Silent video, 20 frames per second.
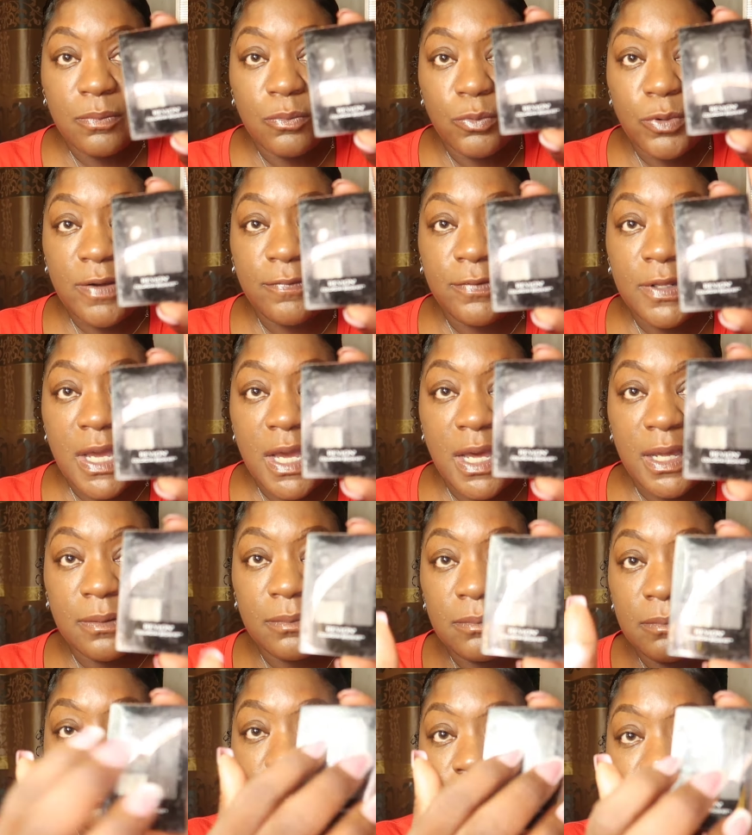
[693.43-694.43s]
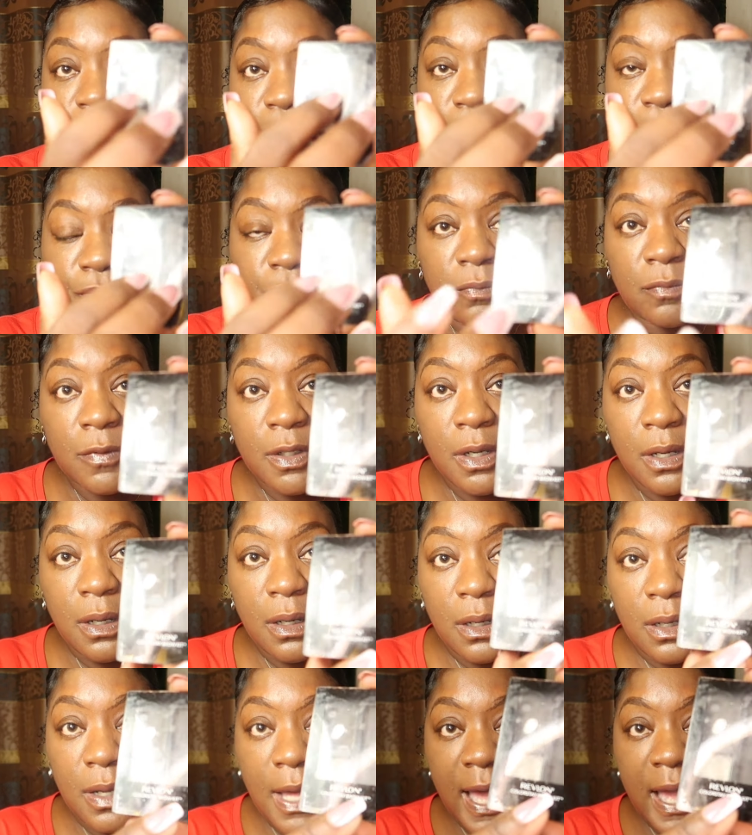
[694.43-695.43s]
Revlon
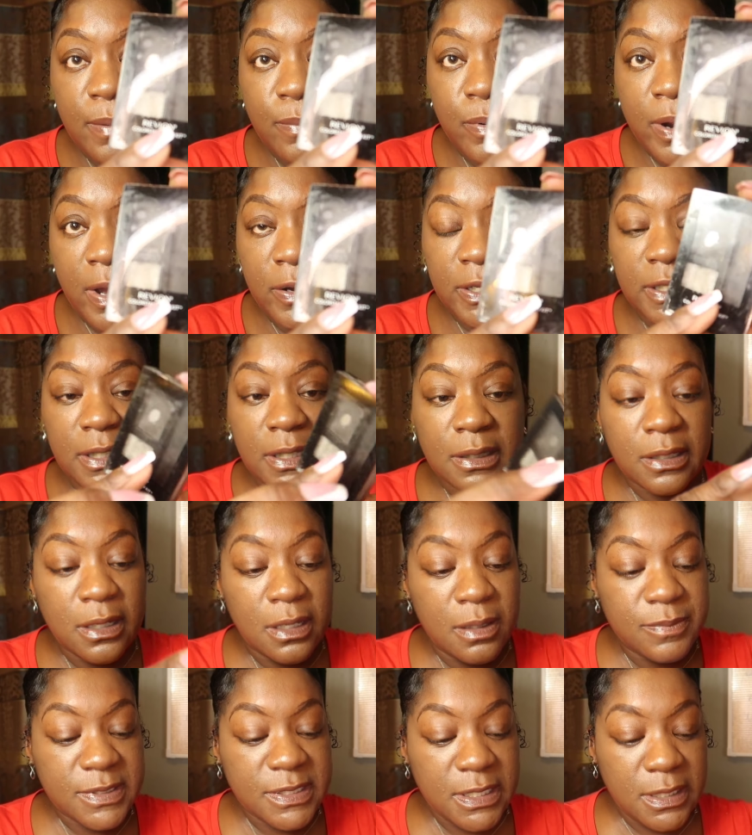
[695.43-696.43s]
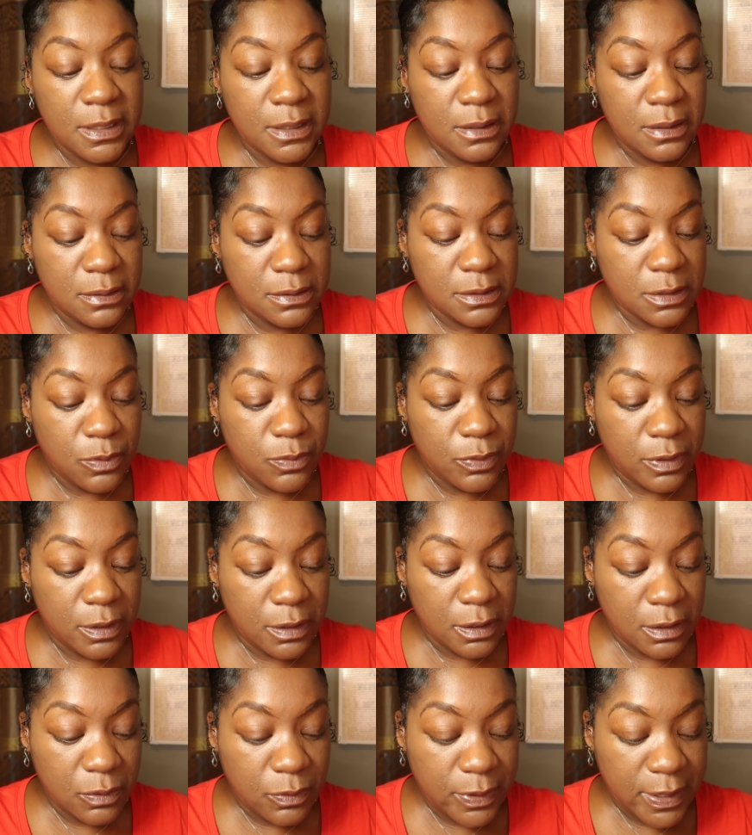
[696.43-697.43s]
eyebrow kit comes in. So we're
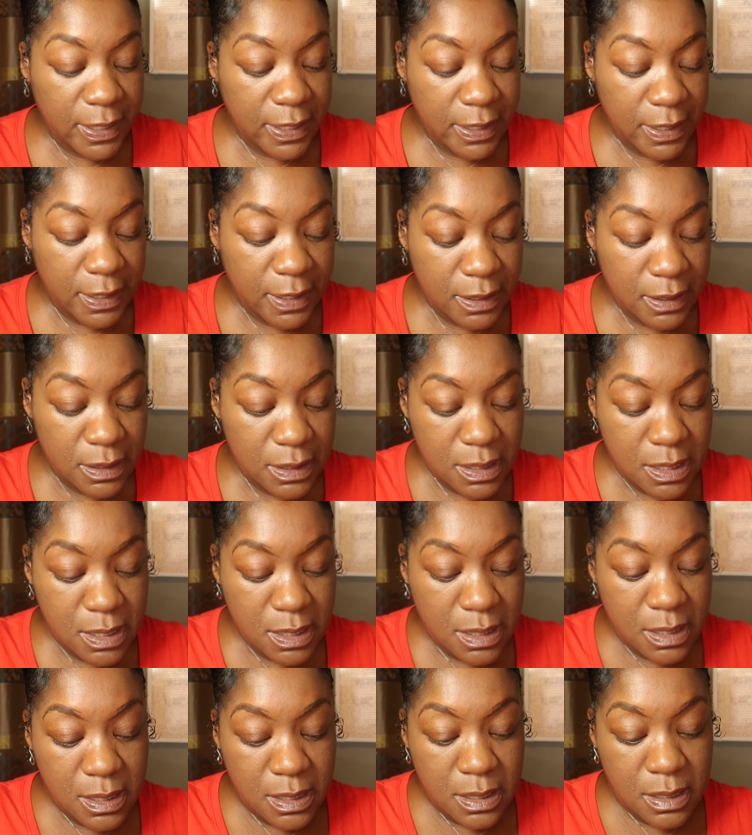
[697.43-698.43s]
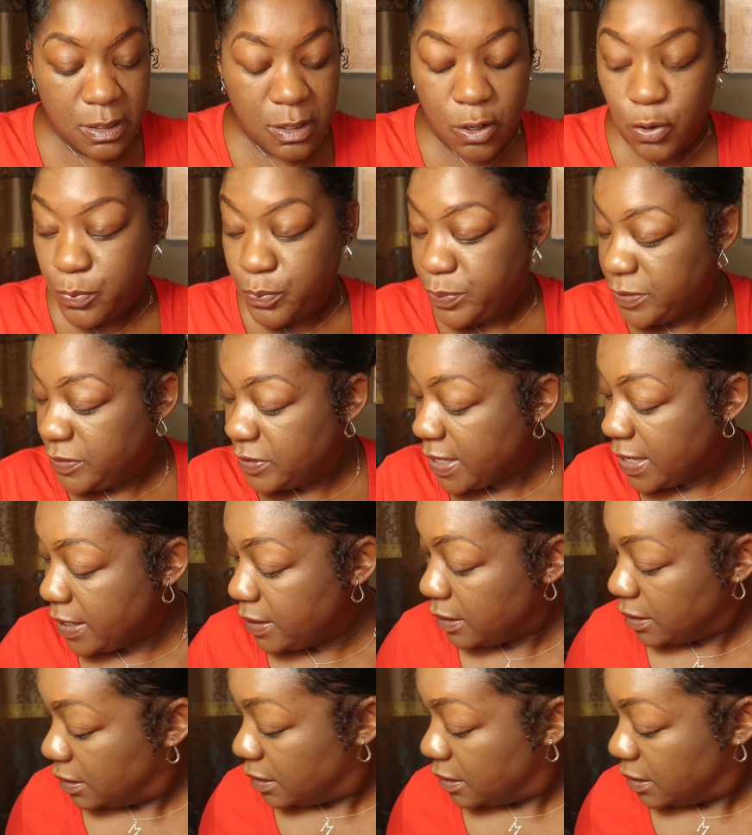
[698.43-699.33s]
gonna go ahead, open that